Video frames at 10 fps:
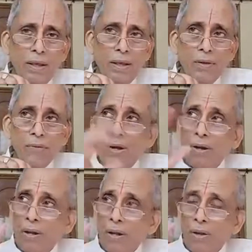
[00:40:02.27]
you
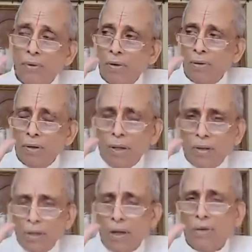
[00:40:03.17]
will only
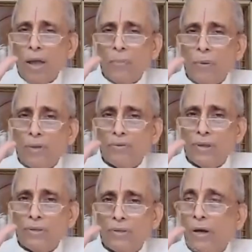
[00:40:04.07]
think of
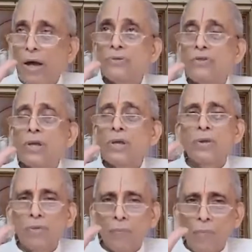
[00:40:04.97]
happiness as a concept
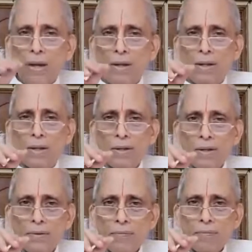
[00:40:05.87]
in your mind,
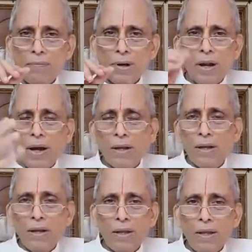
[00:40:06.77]
but not
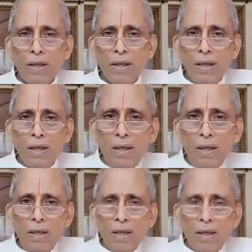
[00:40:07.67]

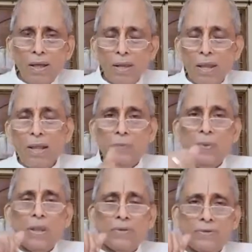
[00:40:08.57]
in real
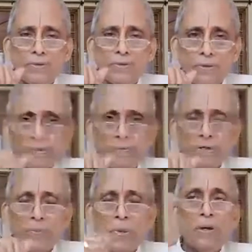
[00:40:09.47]
experience. We
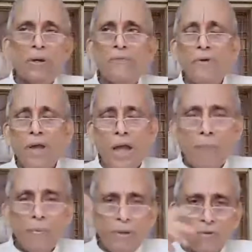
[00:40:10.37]
speak of
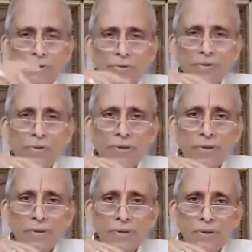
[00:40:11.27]
happiness,
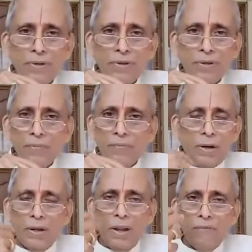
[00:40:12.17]

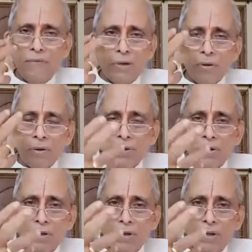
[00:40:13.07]
but without
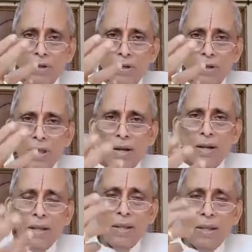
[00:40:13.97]

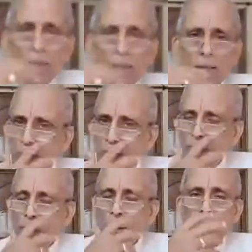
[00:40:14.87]
really
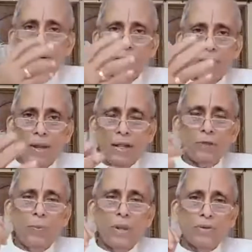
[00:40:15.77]
having an
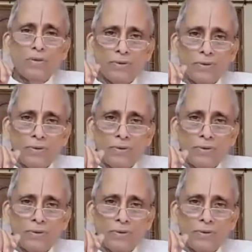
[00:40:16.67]
experience.